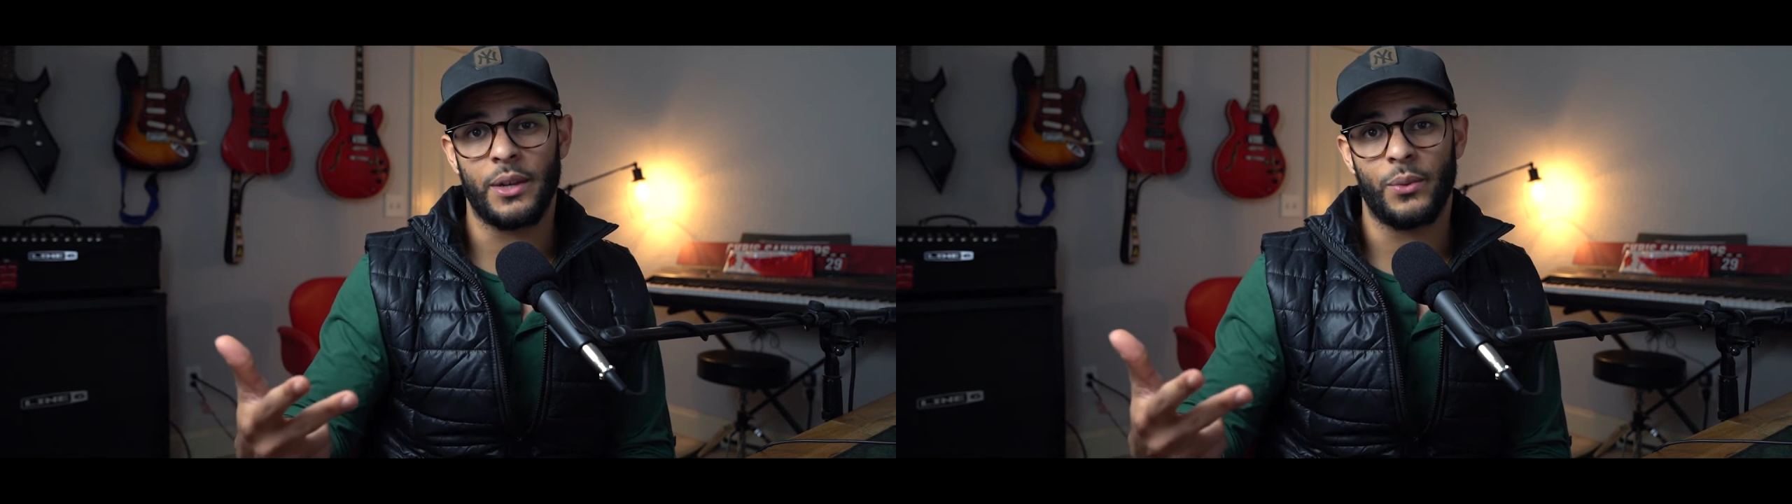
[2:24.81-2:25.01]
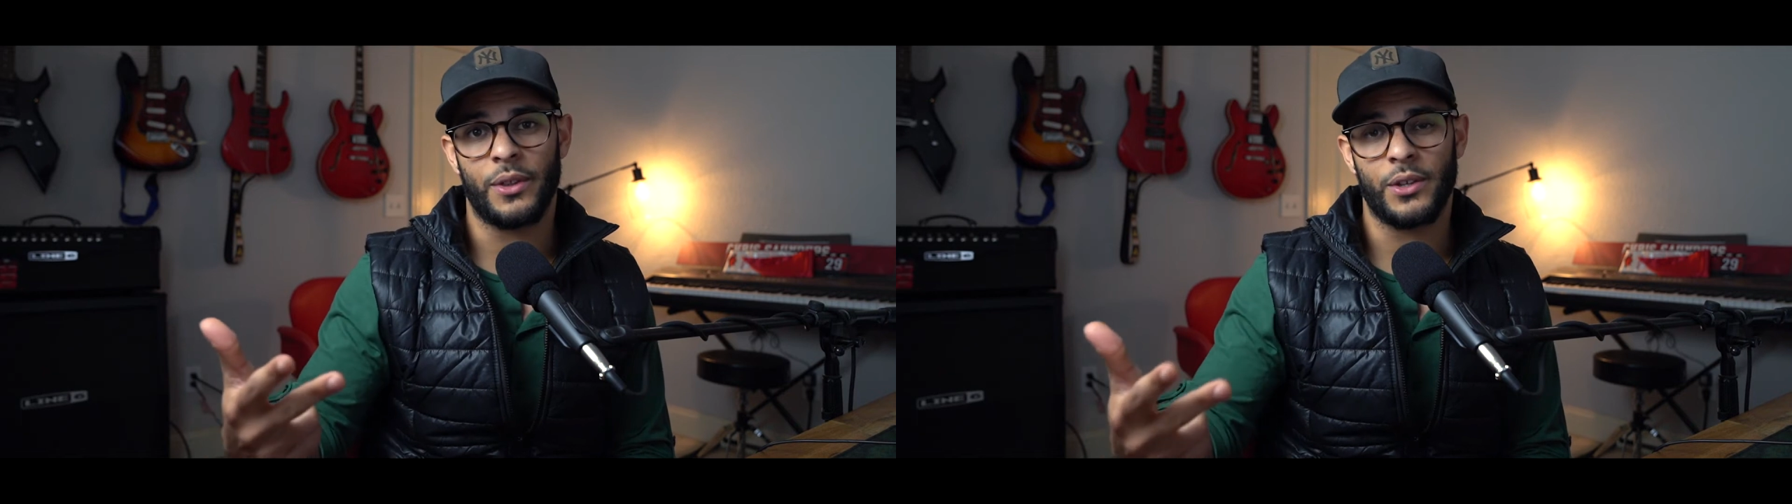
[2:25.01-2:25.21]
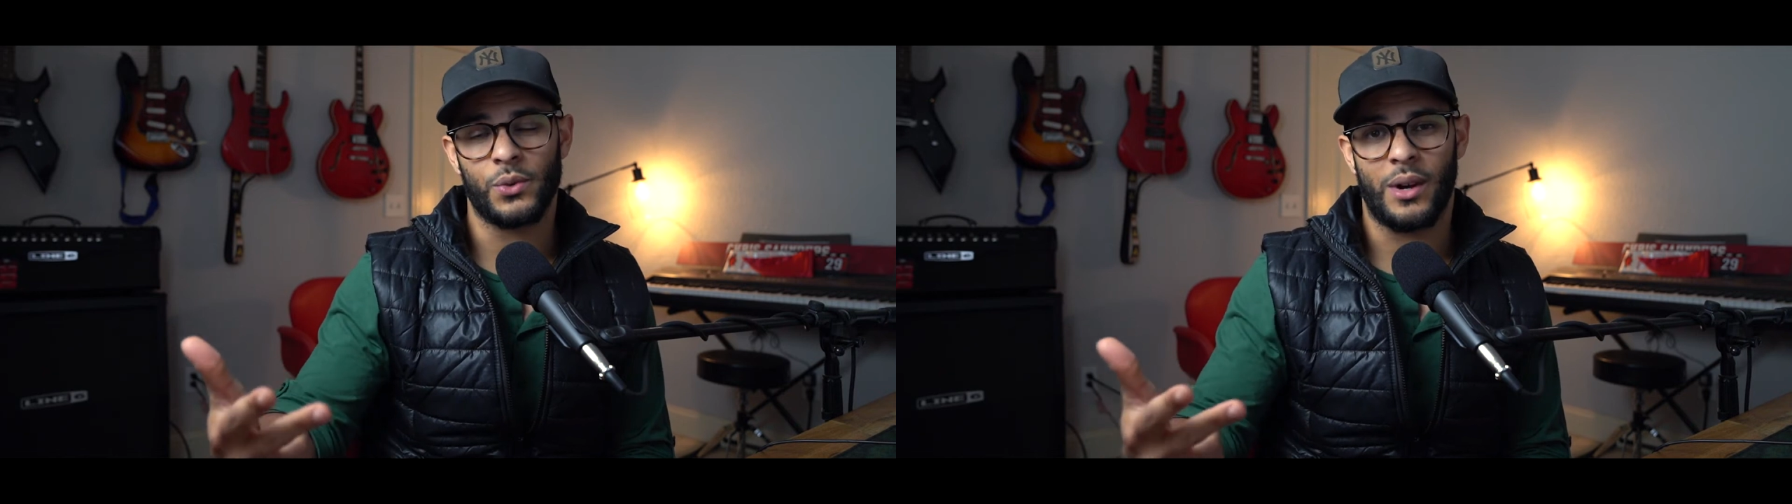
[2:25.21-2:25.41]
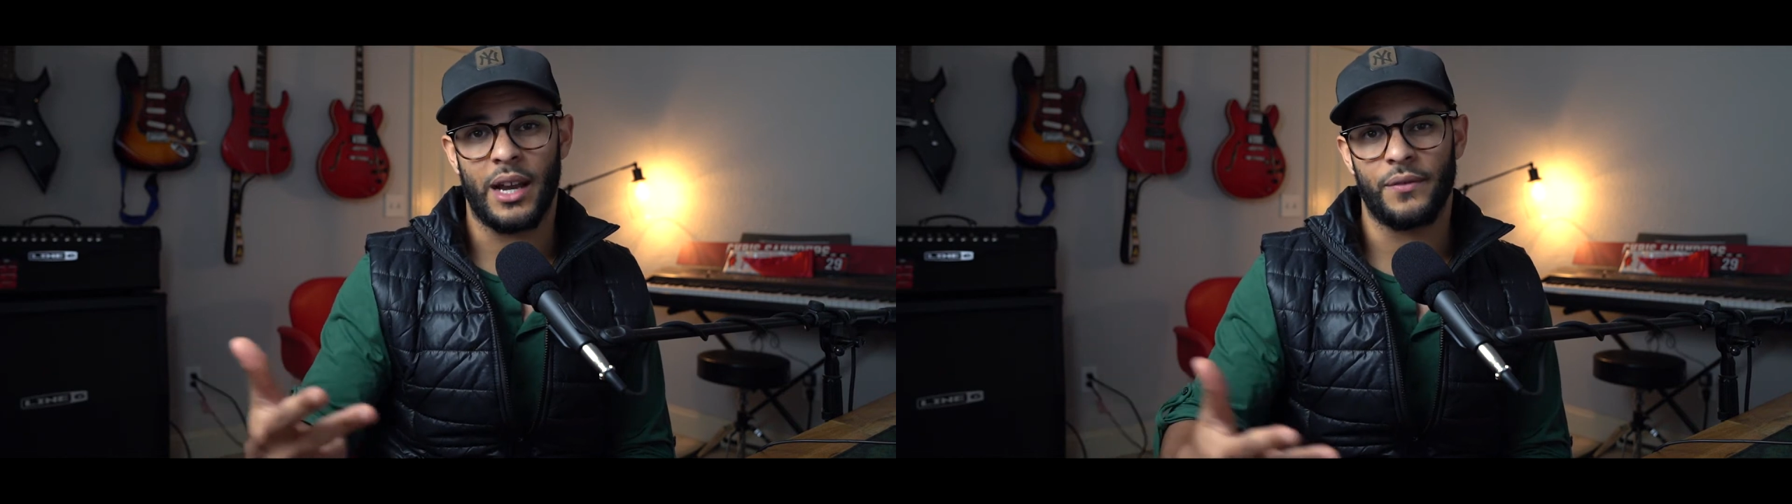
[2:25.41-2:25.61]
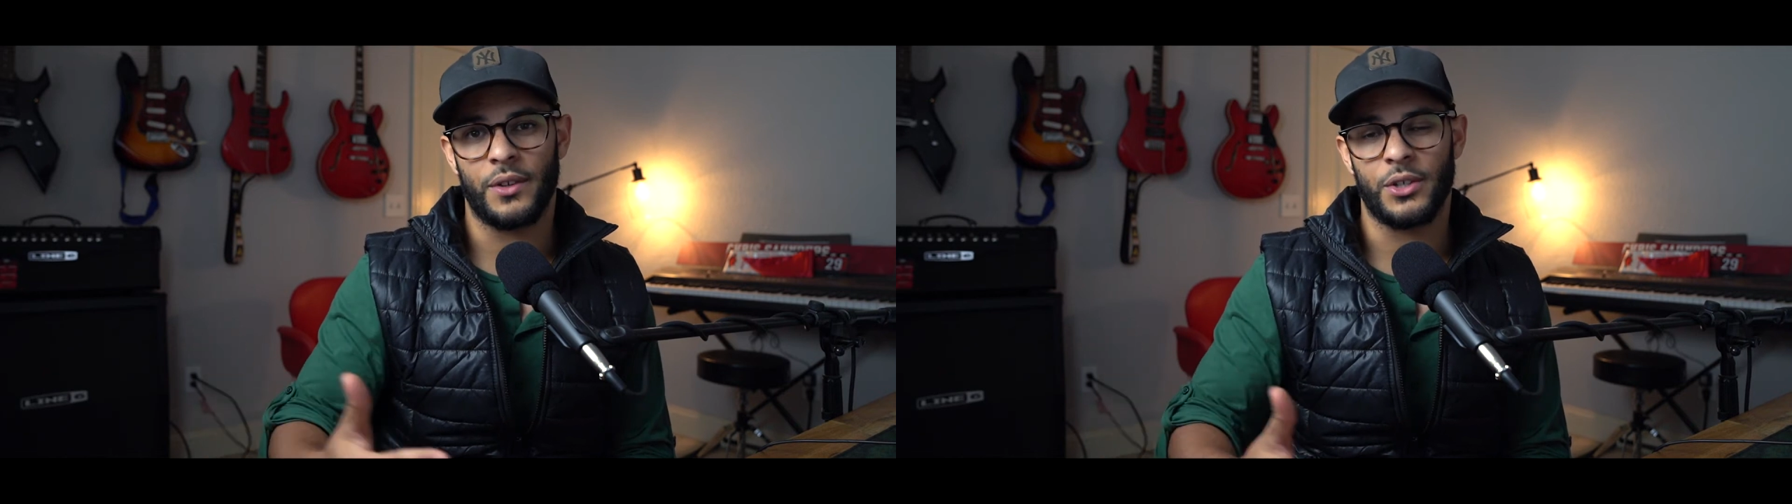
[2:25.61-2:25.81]
with his
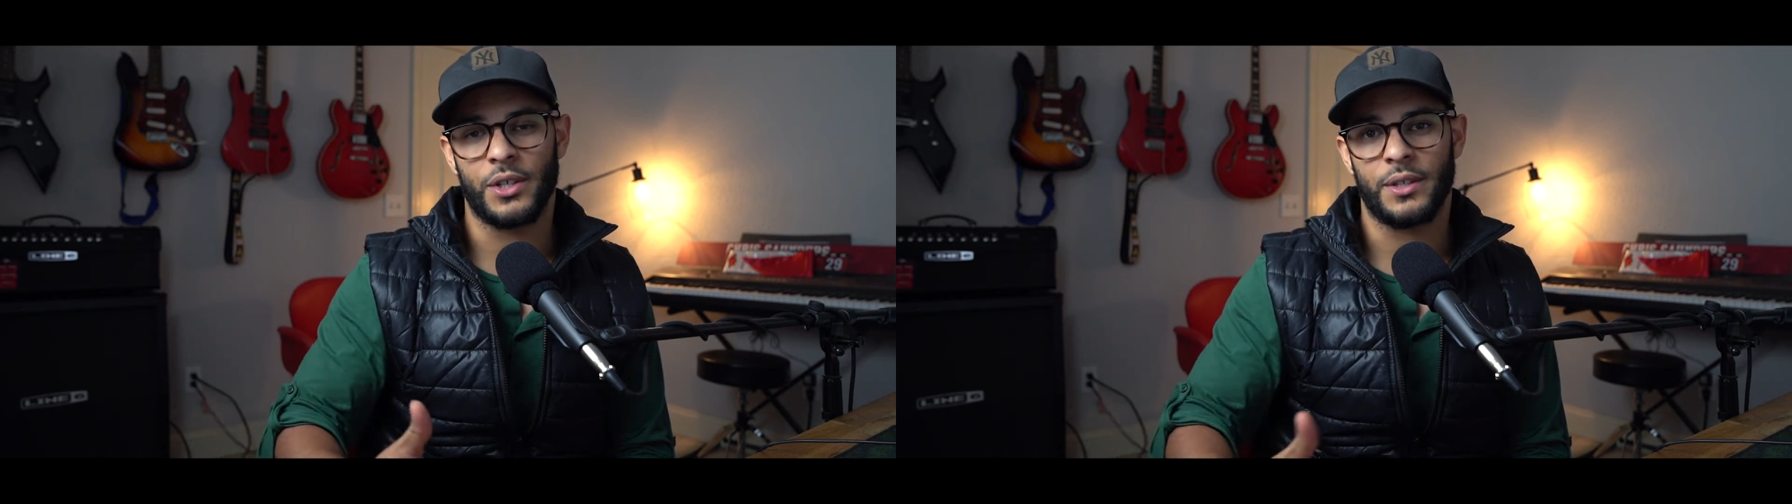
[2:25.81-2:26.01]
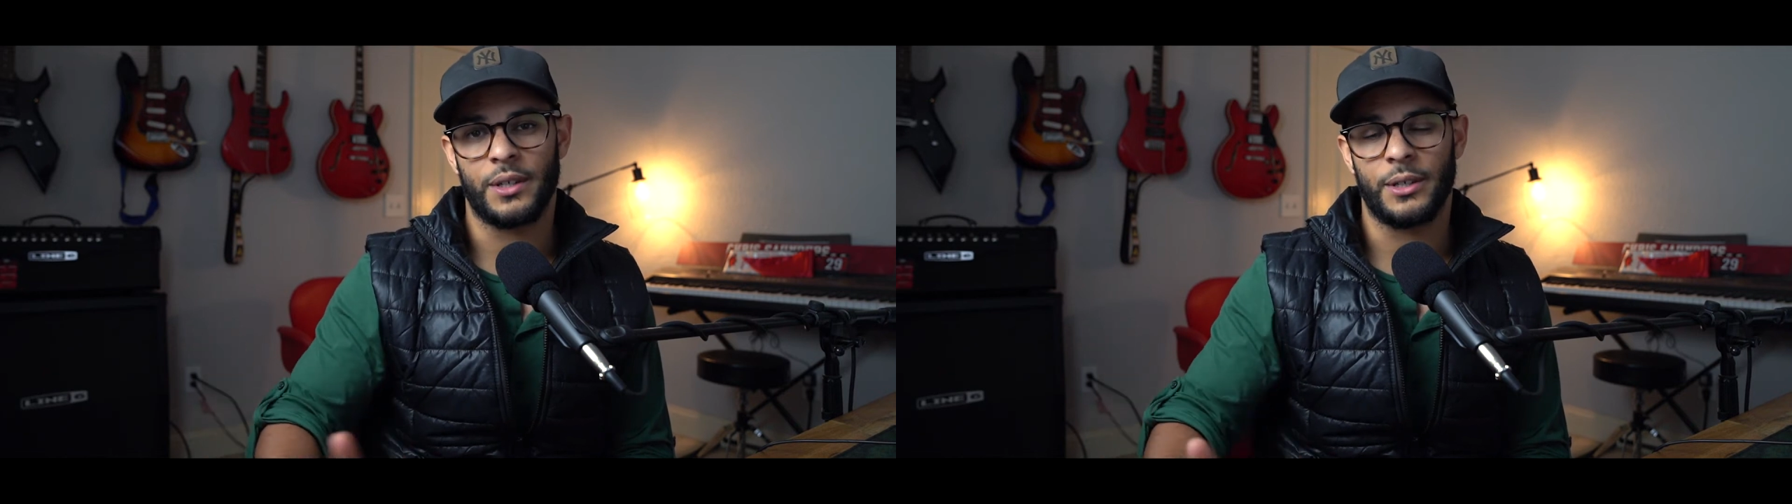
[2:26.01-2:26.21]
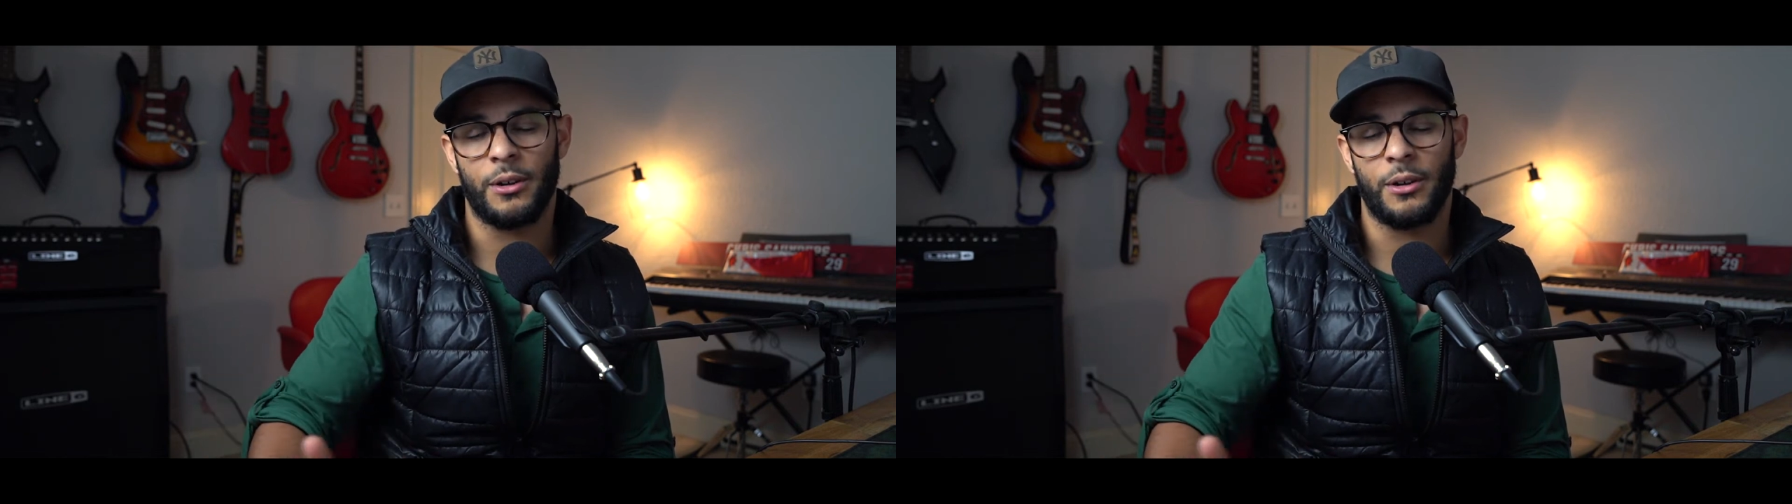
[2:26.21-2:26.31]
wife and just uh,